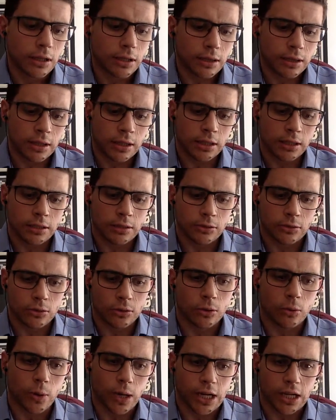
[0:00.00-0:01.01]
the
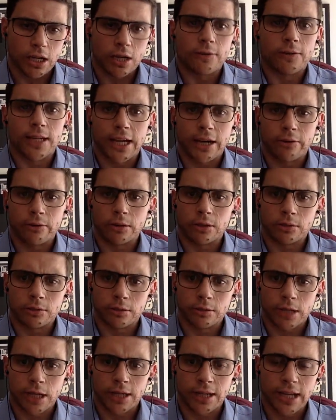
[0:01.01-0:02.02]
doorway of
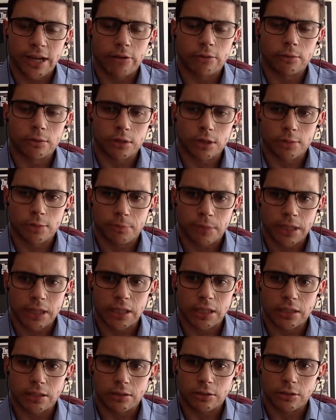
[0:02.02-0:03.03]
allowable
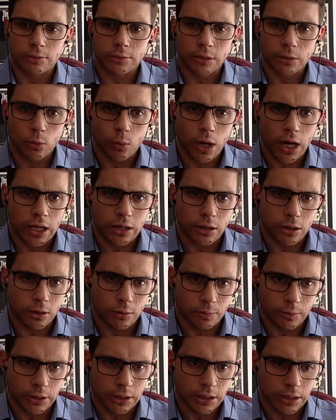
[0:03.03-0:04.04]
opinion to be wide
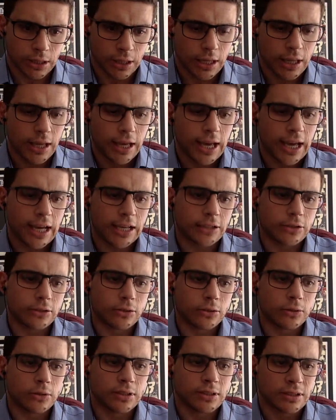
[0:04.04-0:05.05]
open and
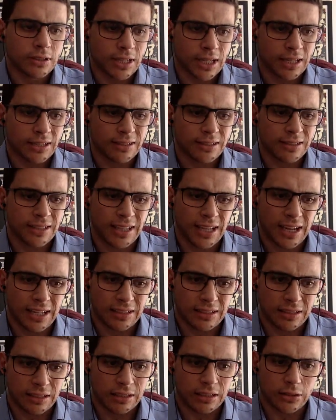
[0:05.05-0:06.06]
to discuss the
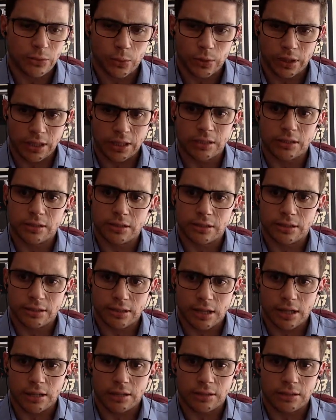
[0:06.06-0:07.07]
ideas within a
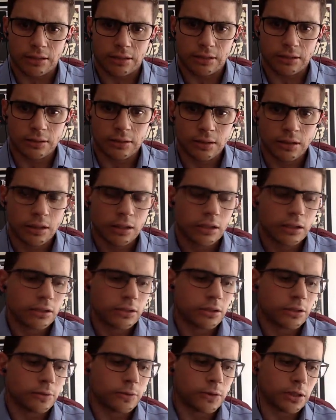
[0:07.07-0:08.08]
society.
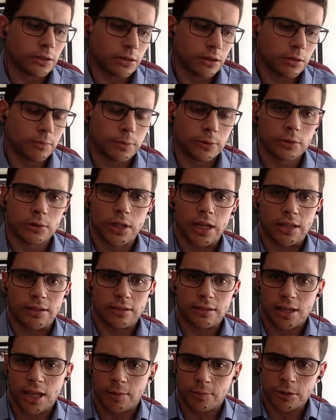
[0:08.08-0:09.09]
So, for example,
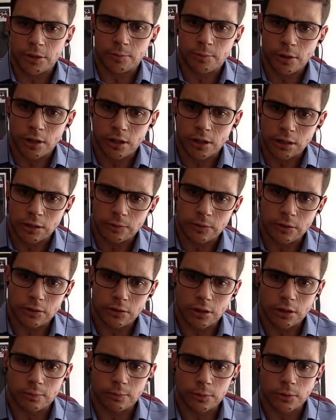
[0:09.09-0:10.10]
as the Capitalist Party, for
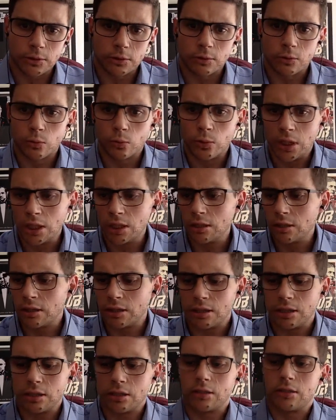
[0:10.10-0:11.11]
example, we
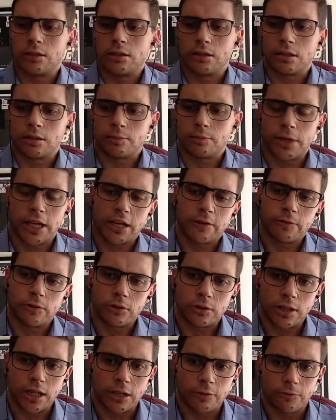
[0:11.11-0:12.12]
think Black
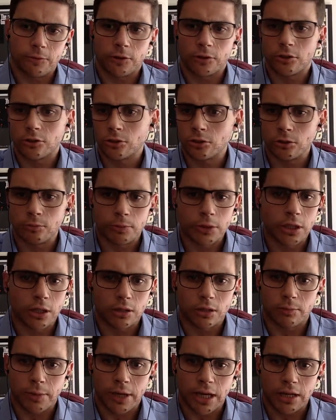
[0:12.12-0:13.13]
First, Land First should
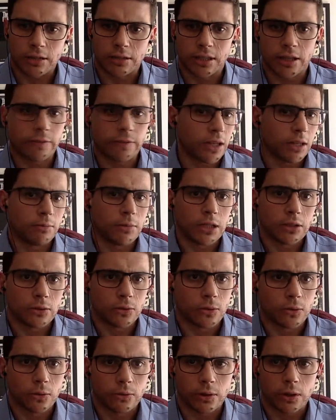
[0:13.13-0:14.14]
be on the ballot if they
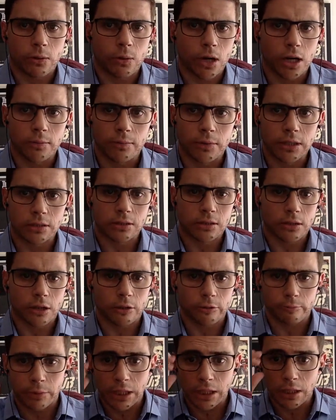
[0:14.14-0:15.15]
meet all the
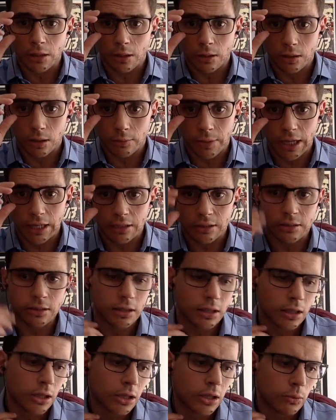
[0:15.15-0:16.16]
requirements of being on the
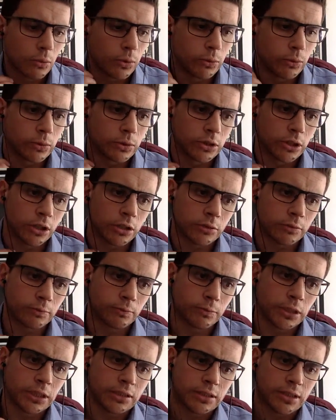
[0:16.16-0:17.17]
ballot. We will not
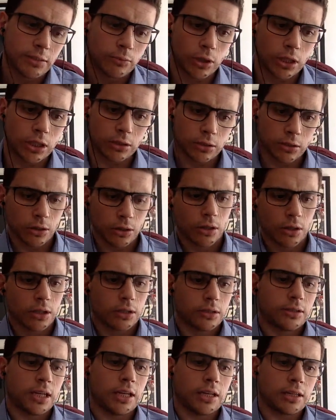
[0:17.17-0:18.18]
be someone
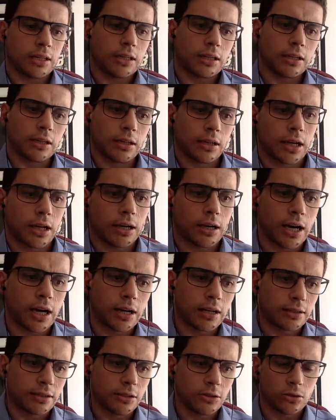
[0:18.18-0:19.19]
taking
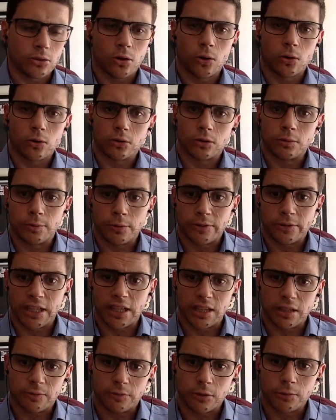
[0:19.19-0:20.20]
IEC to court to
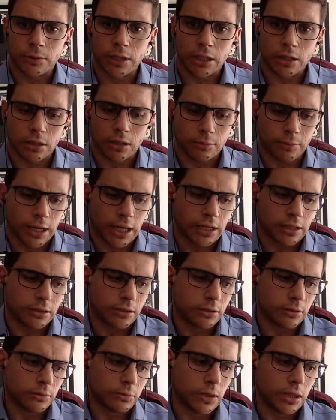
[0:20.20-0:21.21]
prevent them from being on the
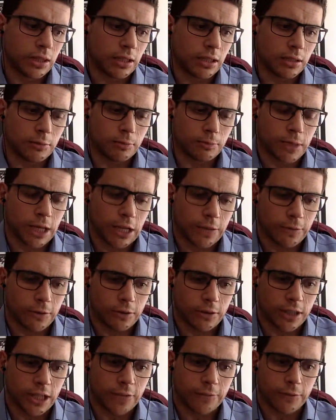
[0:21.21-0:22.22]
ballot. We think Black
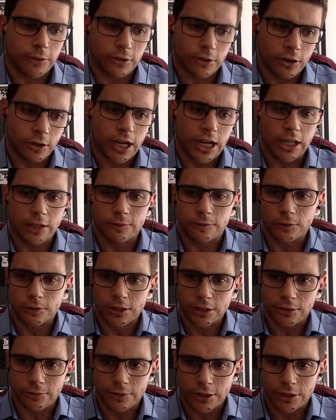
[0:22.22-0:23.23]
First, Land First are
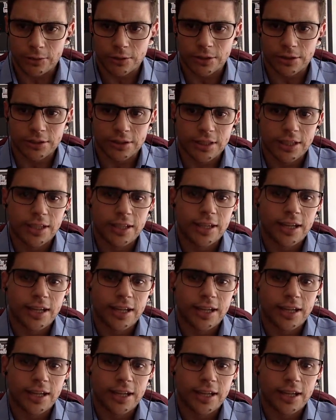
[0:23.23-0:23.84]
hateful individuals